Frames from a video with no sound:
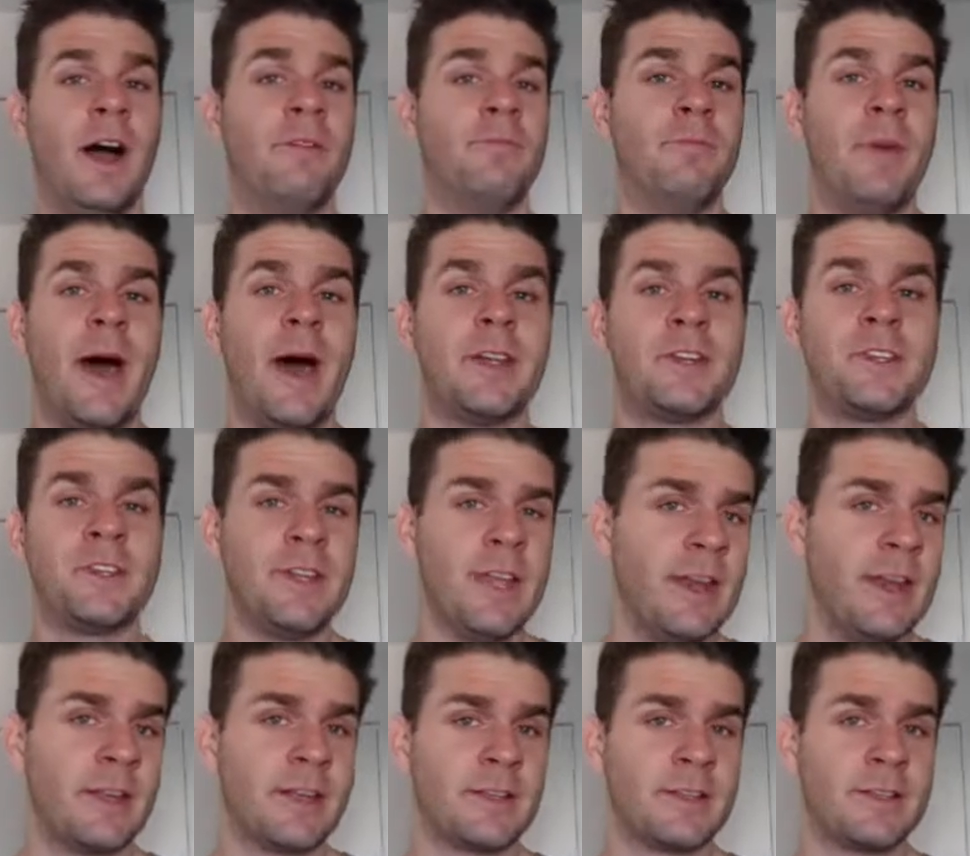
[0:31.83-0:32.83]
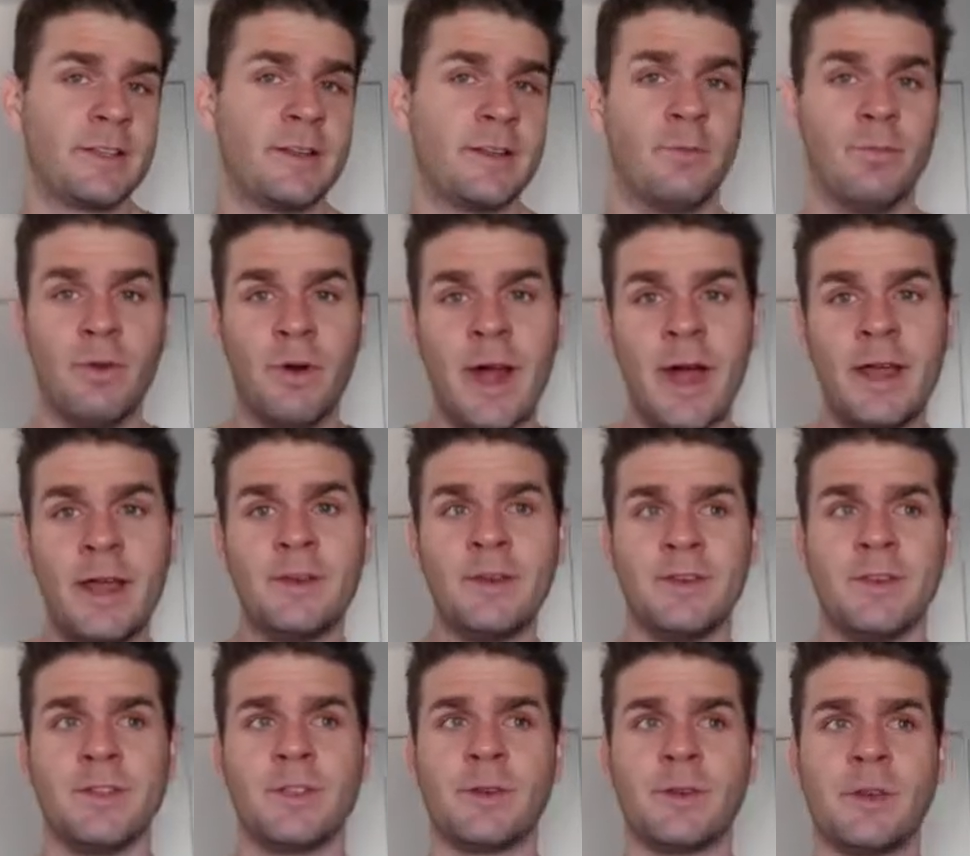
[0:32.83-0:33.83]
I have bad genetics, Brad.
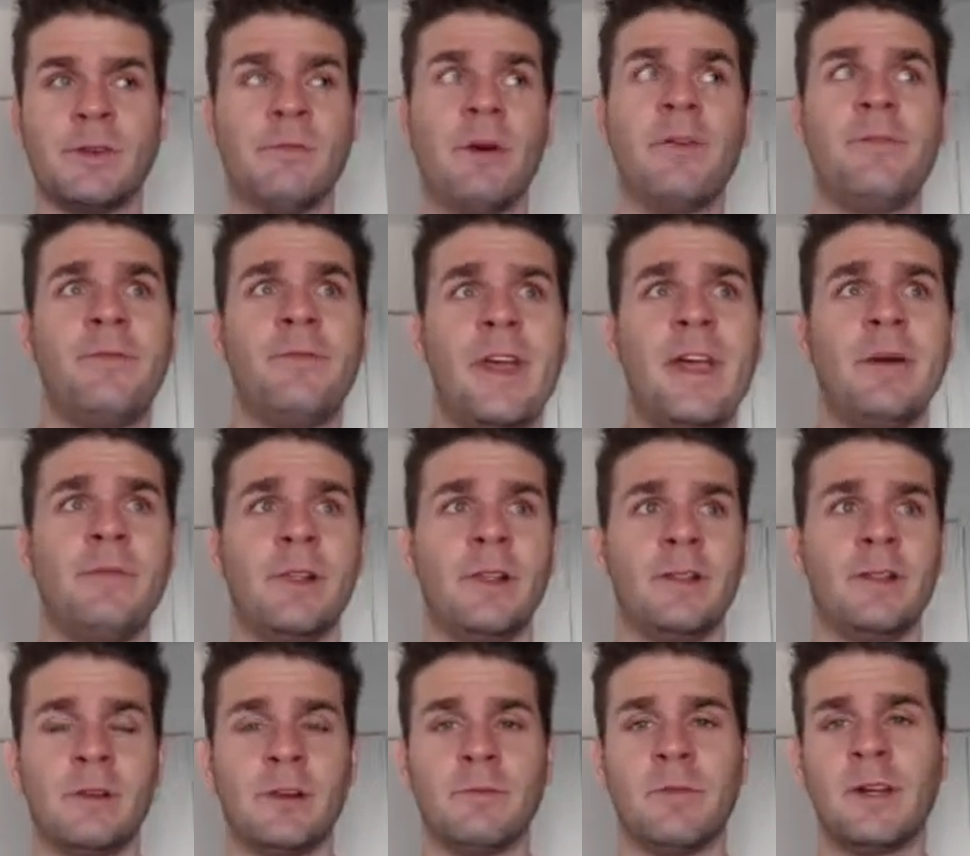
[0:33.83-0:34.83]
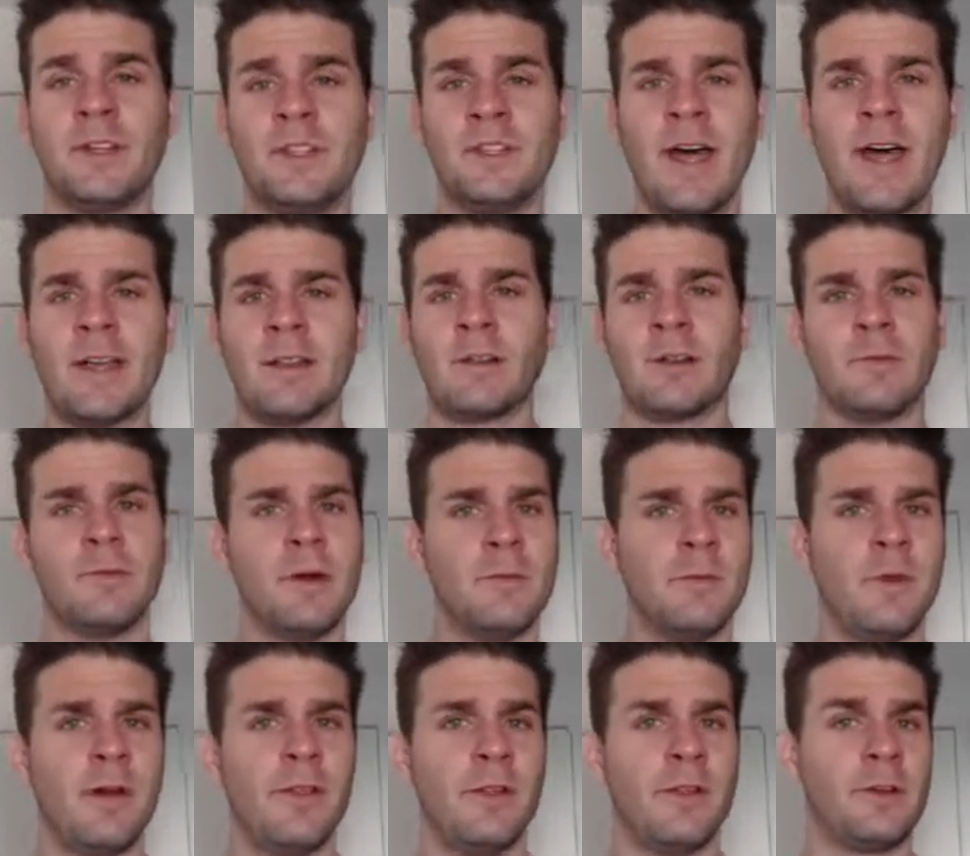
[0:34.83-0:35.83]
Just look at my family. Look at my dad. Look at my
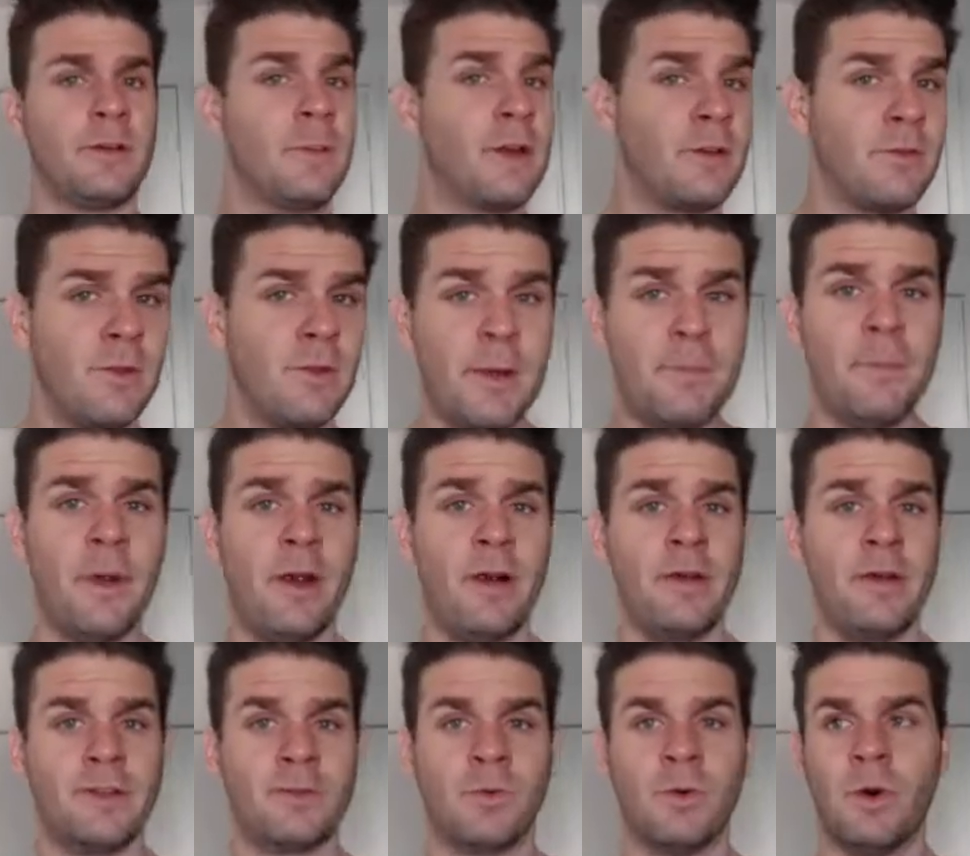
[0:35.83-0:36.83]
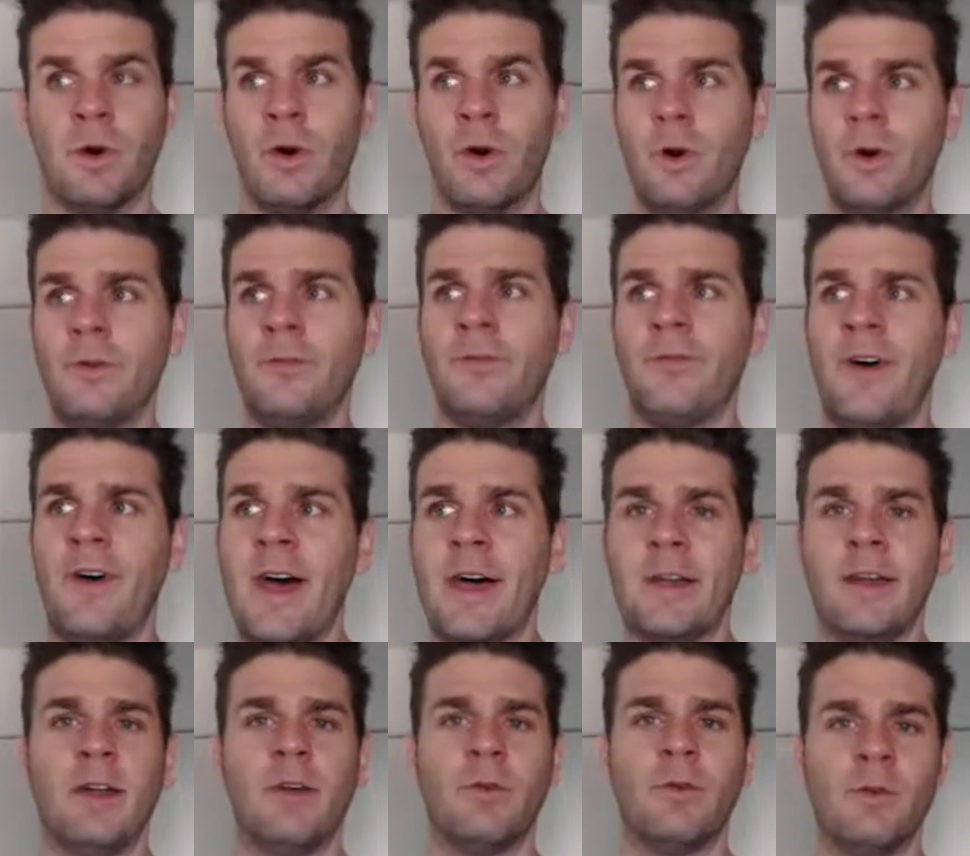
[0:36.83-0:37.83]
mother. Look at my grandparents. We're all
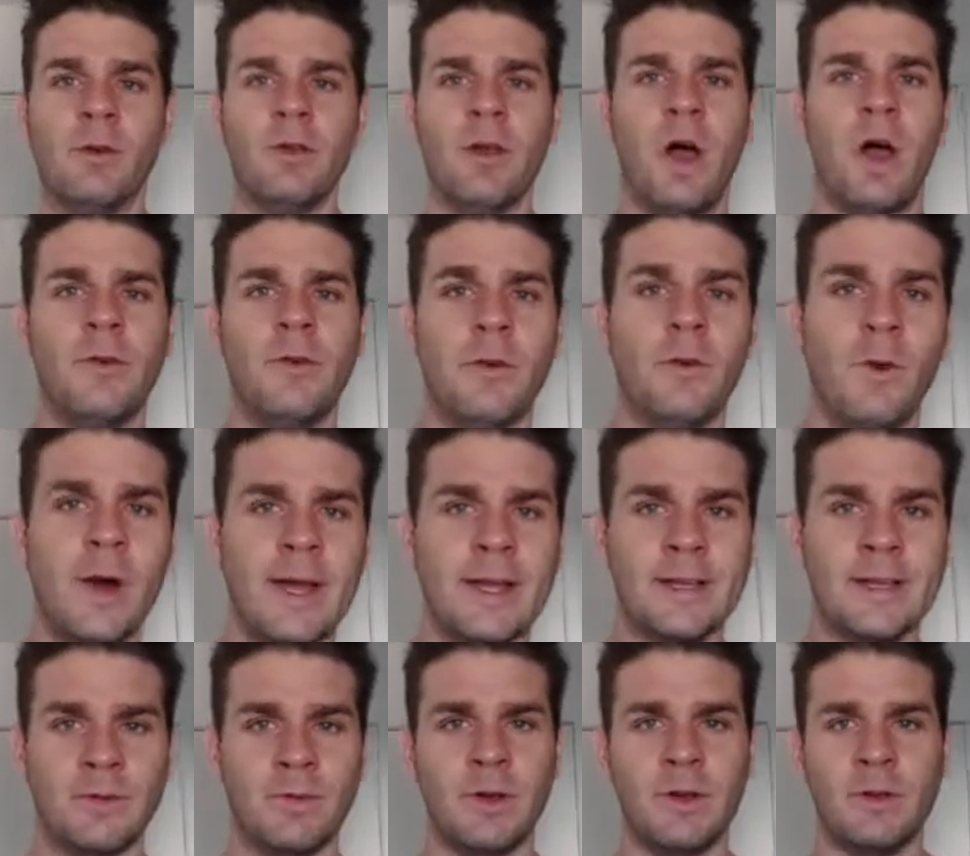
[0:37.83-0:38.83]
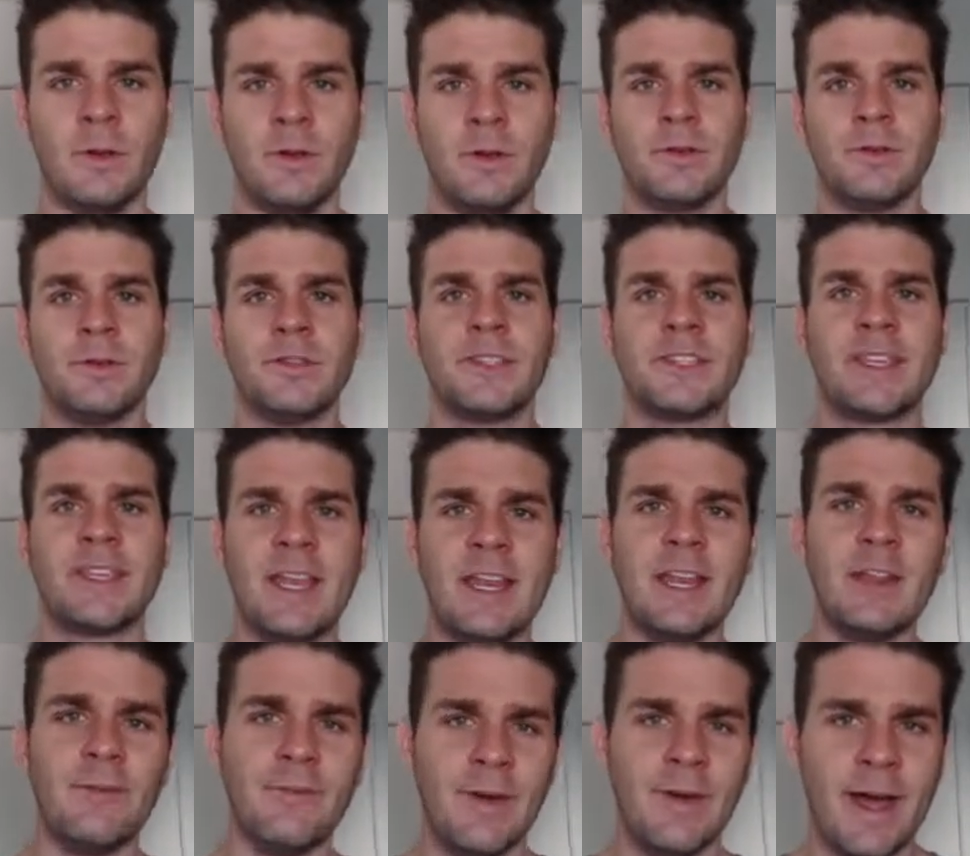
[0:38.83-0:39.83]
fat. We're all overweight. We're all
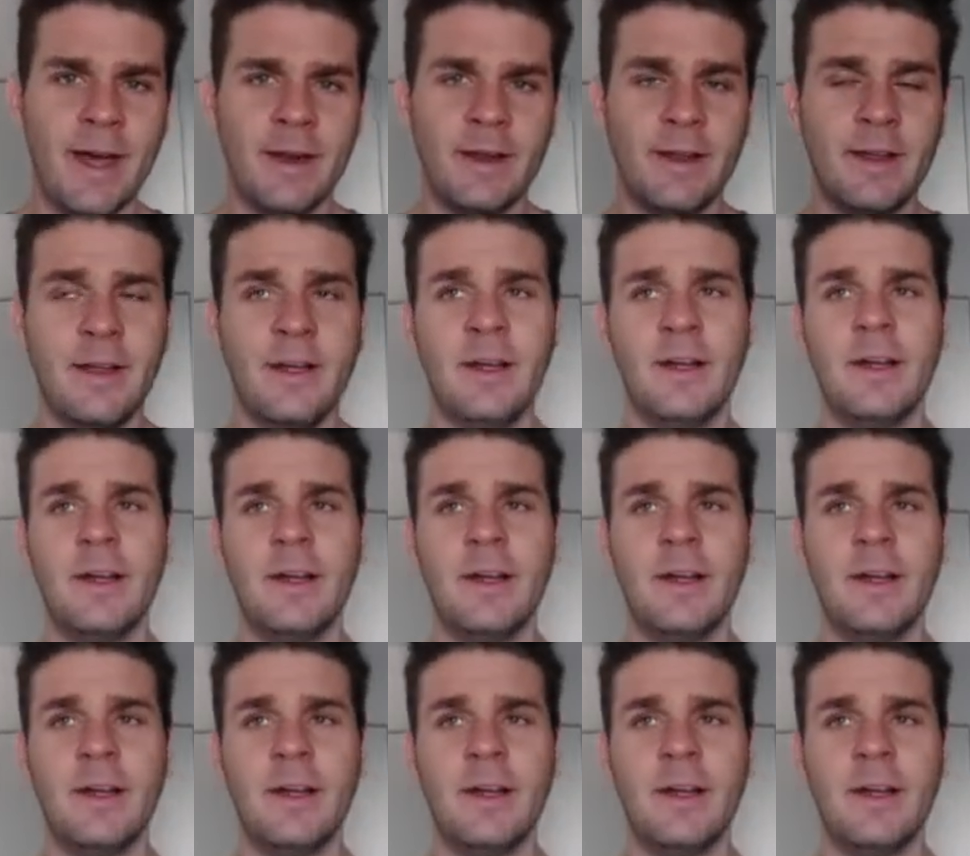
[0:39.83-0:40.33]
skinny fat.